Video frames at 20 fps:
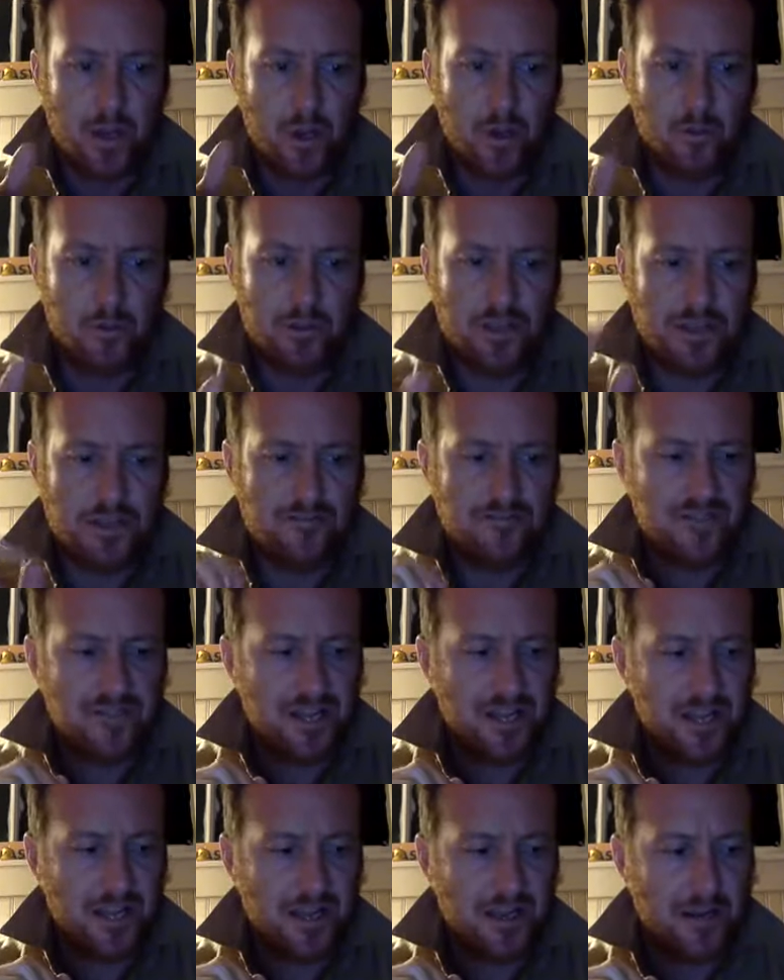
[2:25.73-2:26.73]
who believes
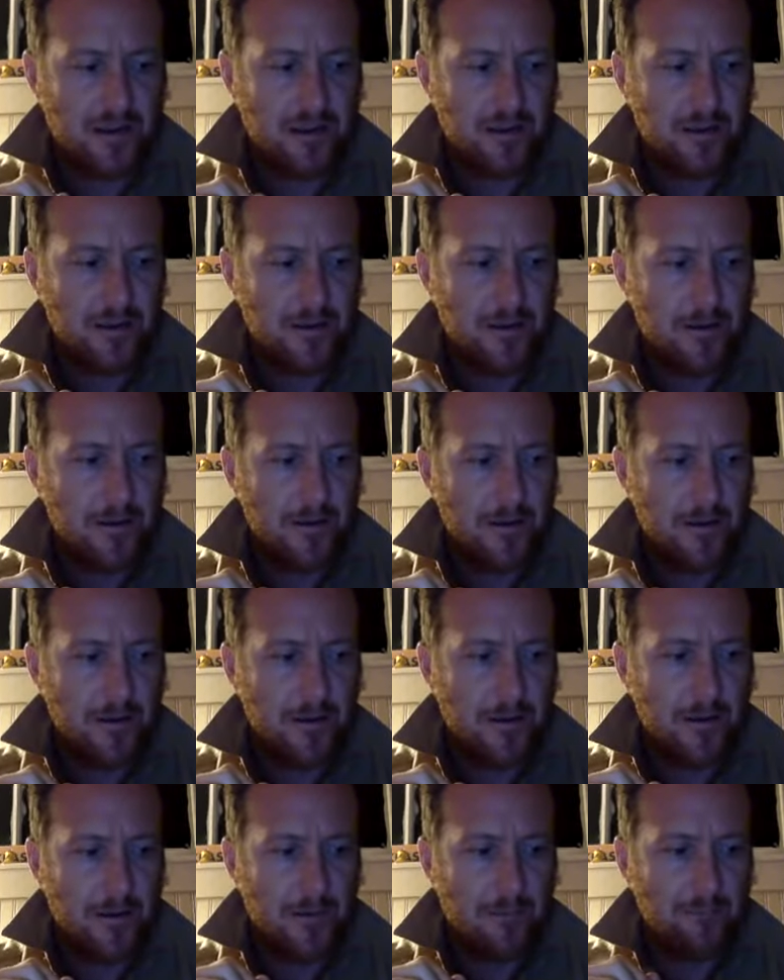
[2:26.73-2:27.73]
in
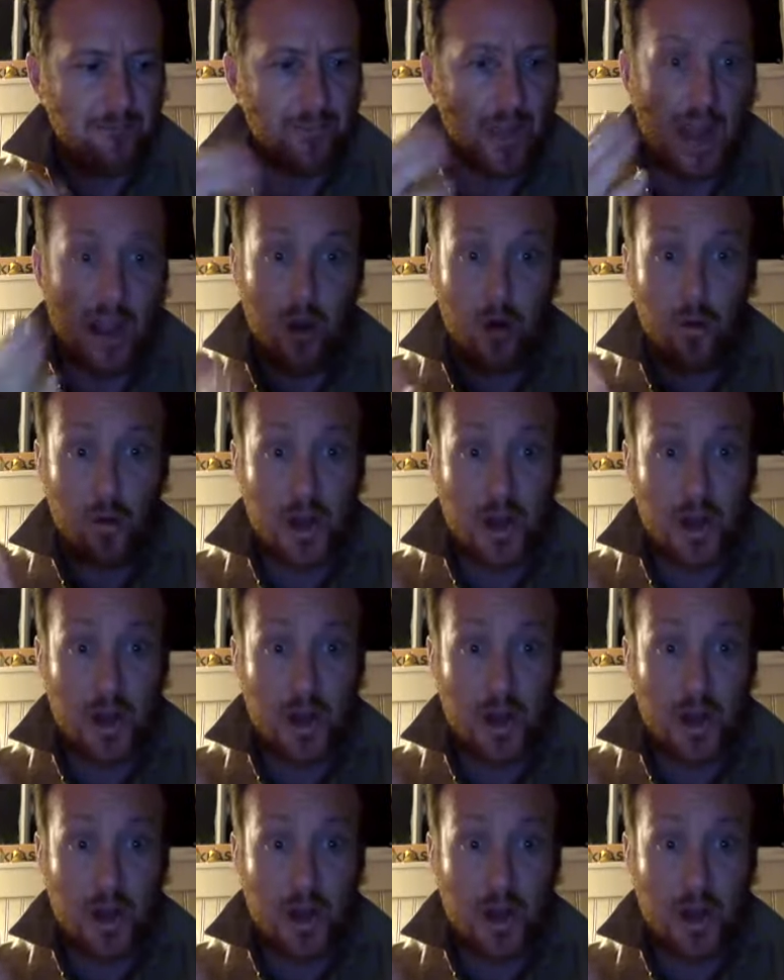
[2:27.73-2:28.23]
our